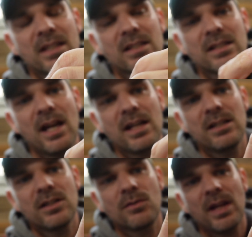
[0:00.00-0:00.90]
This
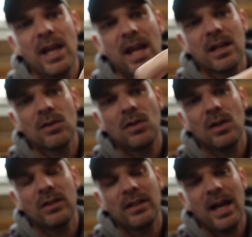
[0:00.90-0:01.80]
90-degree
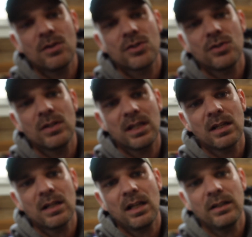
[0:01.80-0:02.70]
angle allows you to
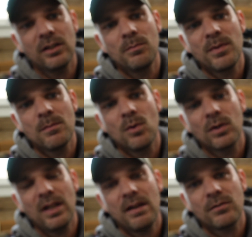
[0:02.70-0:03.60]
get a little bit more
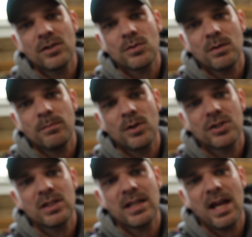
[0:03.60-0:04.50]
leverage when
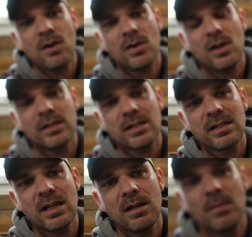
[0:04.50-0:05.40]
pushing down on the
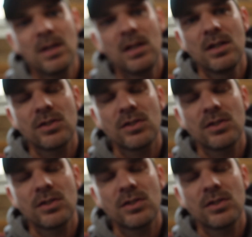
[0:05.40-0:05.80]
stem,